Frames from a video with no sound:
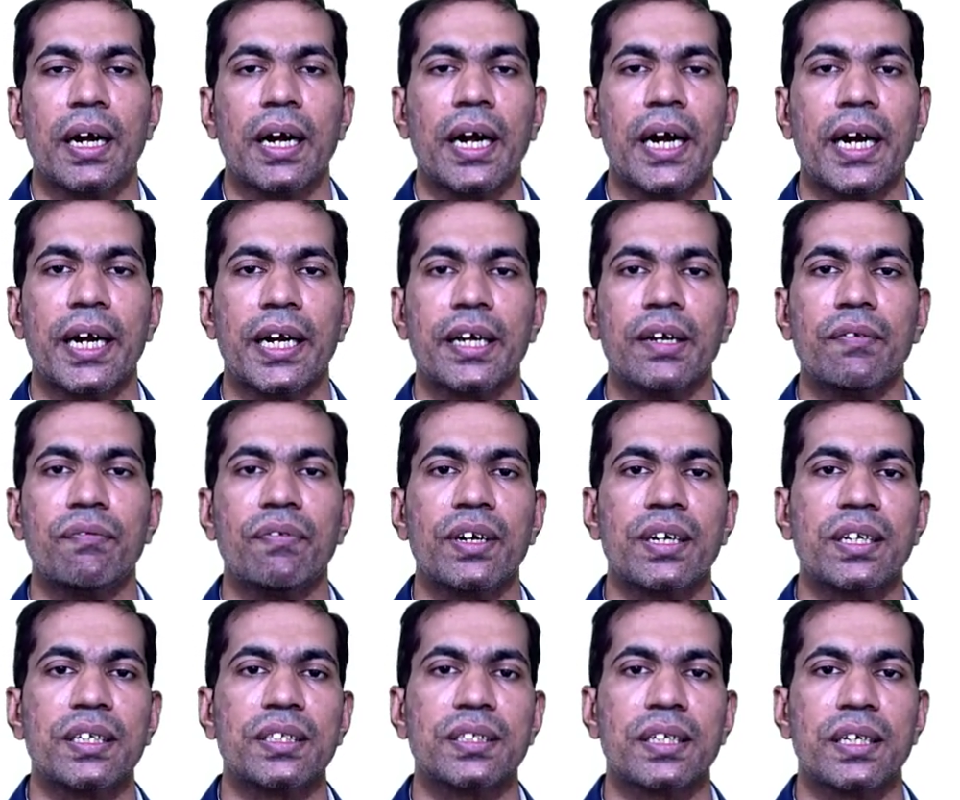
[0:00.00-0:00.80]
and if
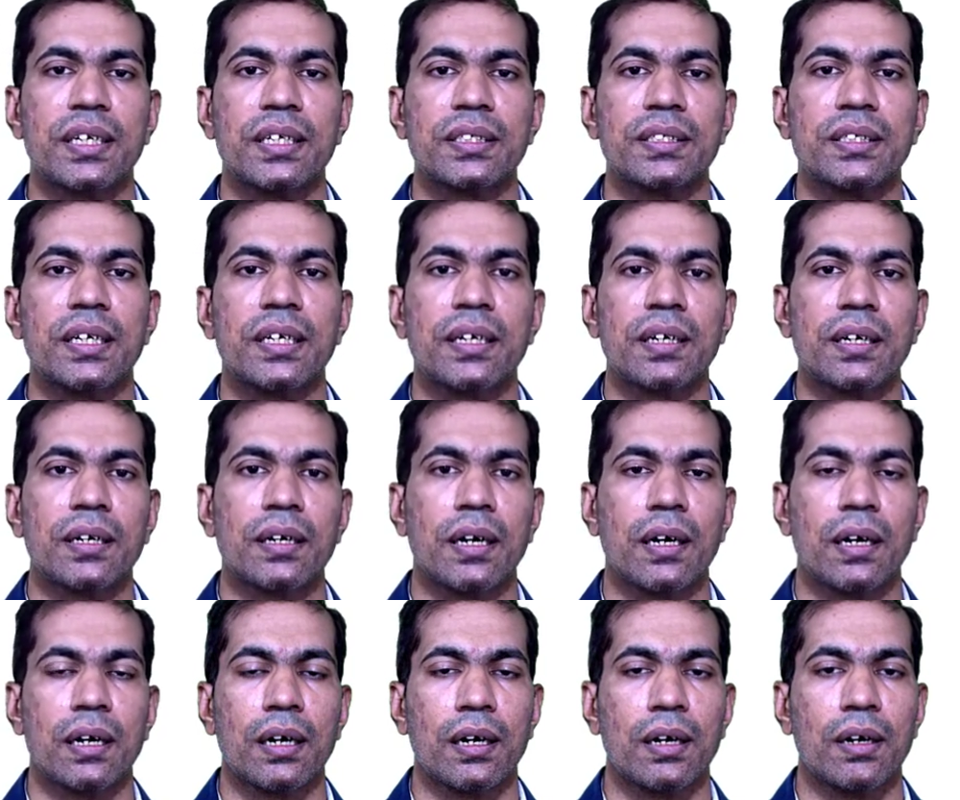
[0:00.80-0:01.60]
it is less than
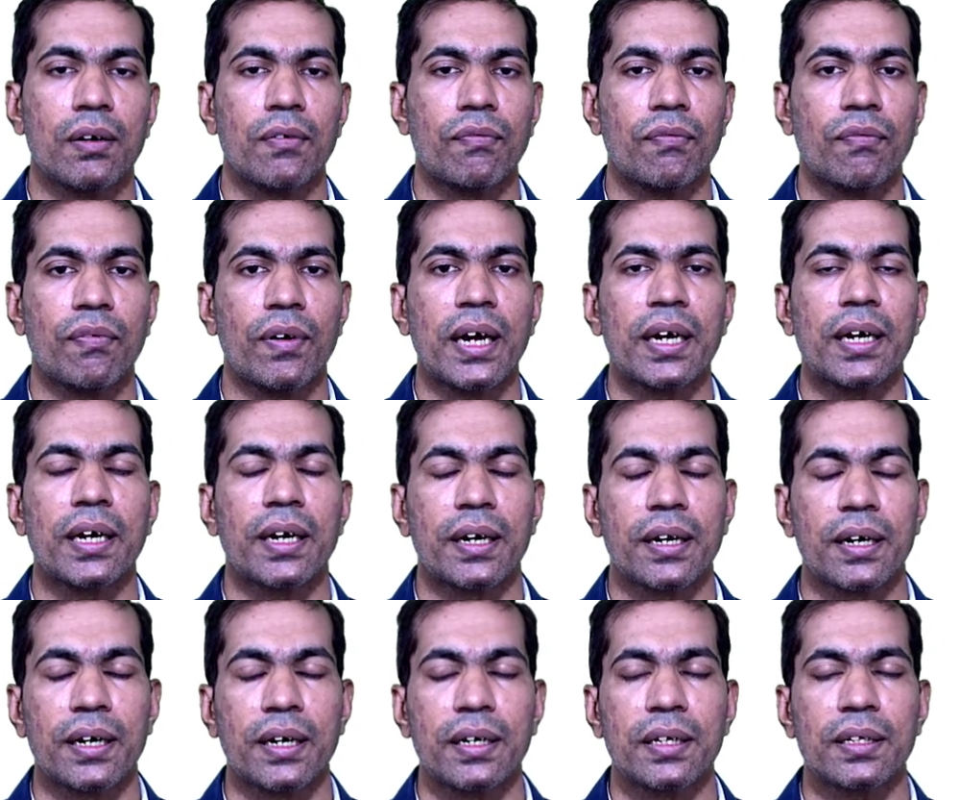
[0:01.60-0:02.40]

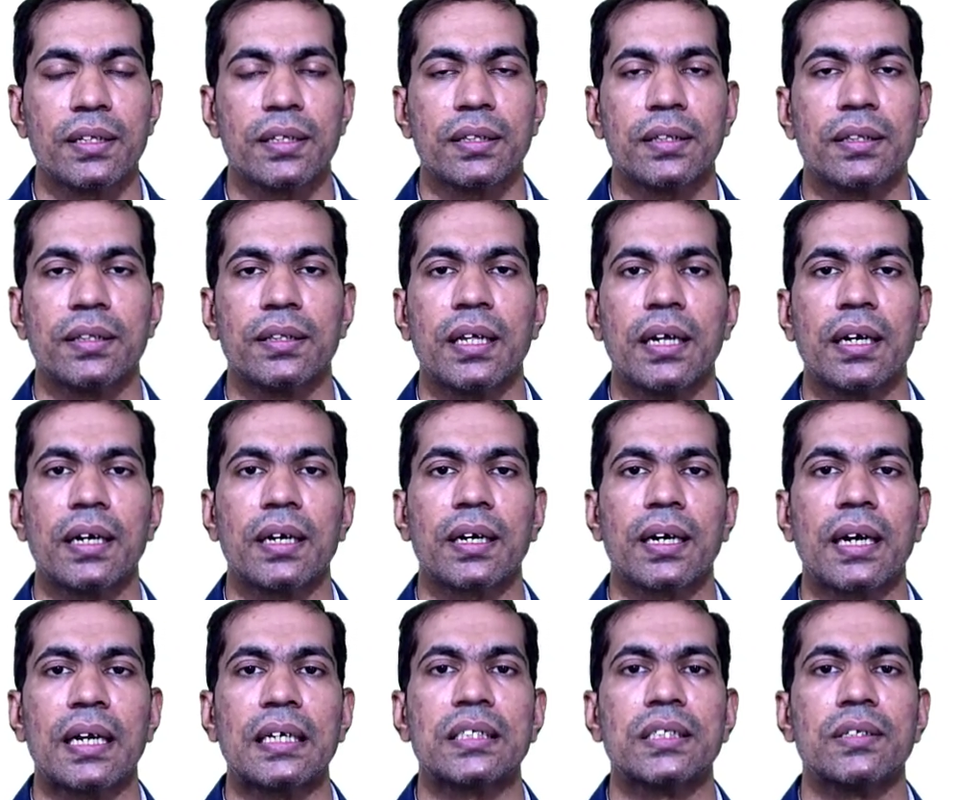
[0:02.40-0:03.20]
500, then
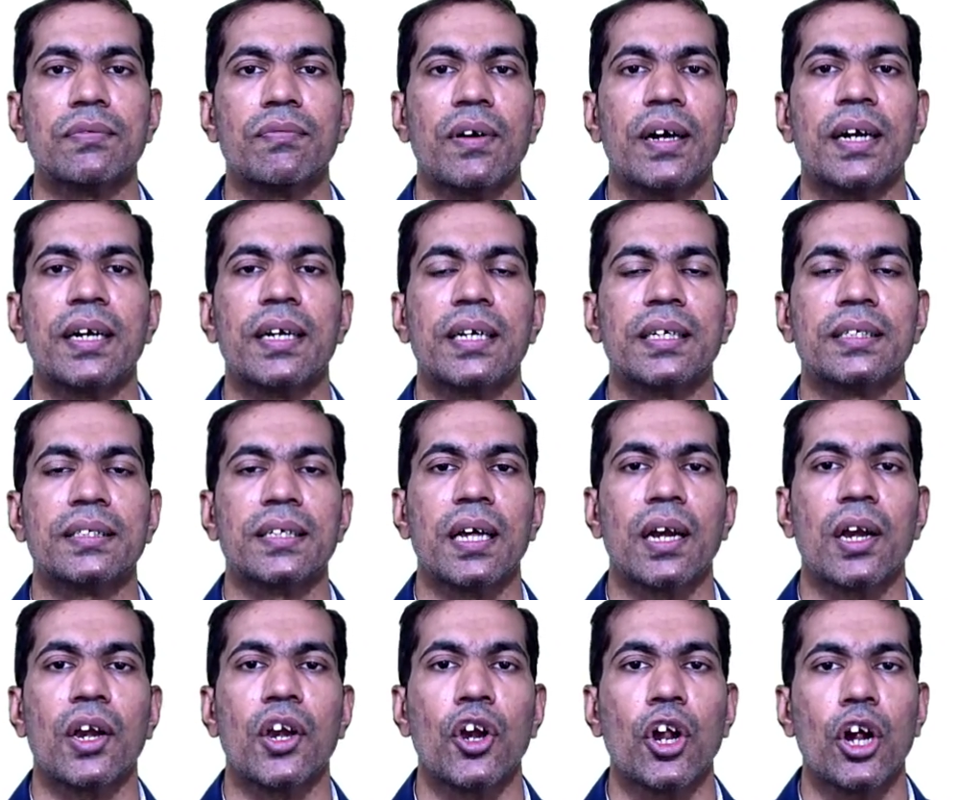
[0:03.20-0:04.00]
classify it as a
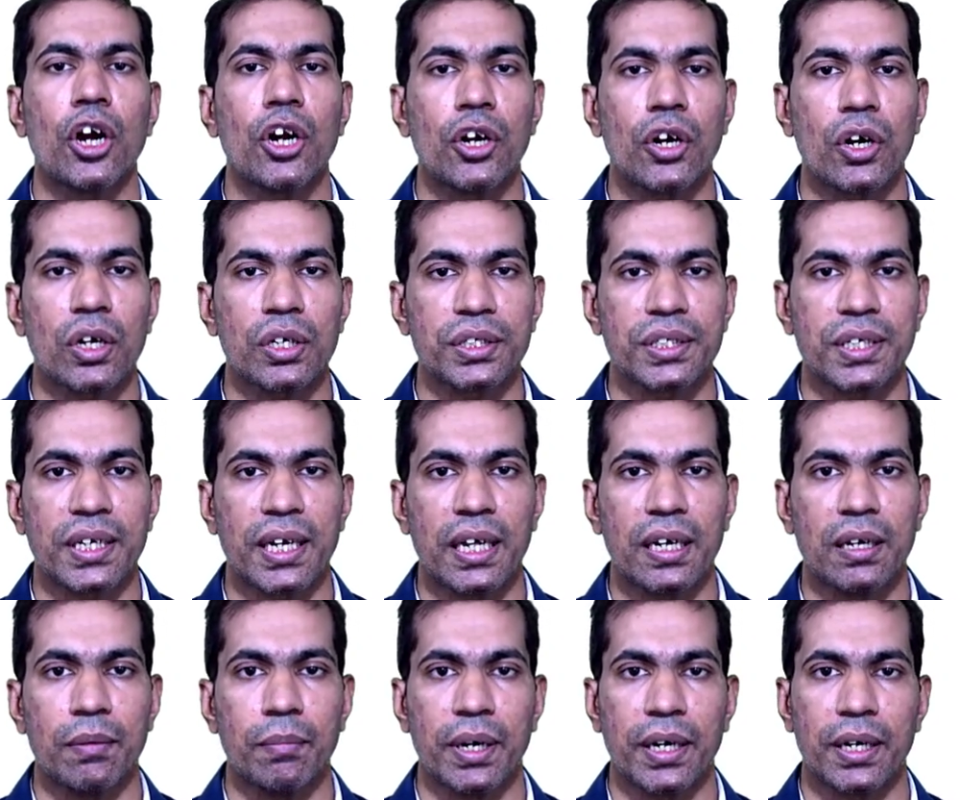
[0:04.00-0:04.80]
non-toxic
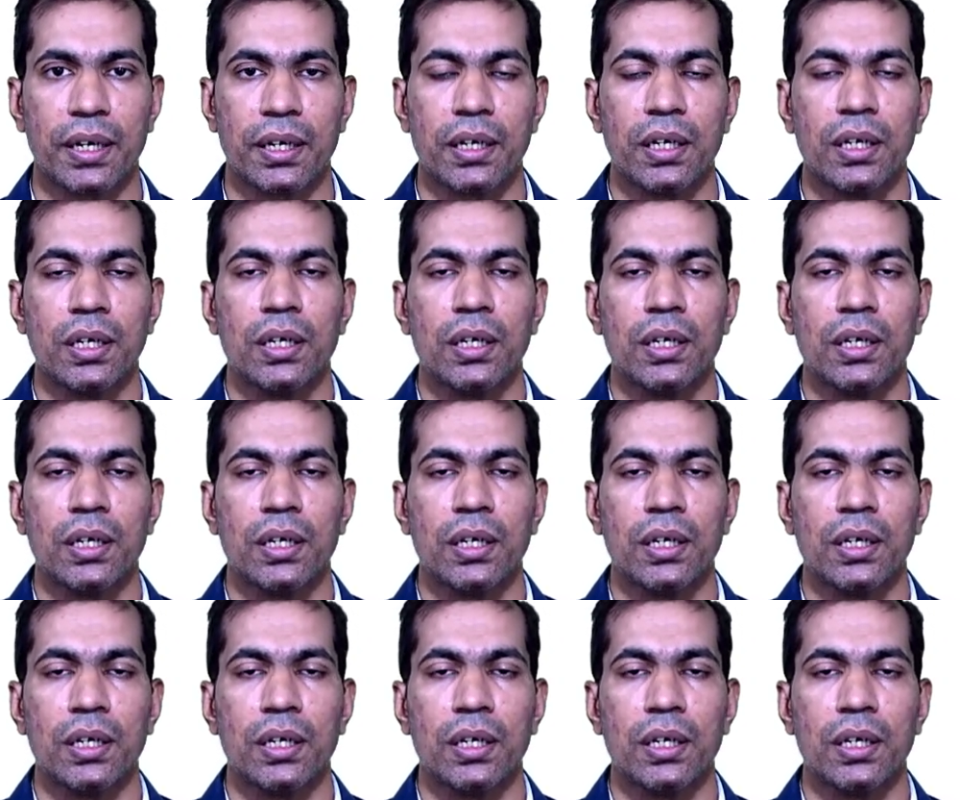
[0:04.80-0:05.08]
element.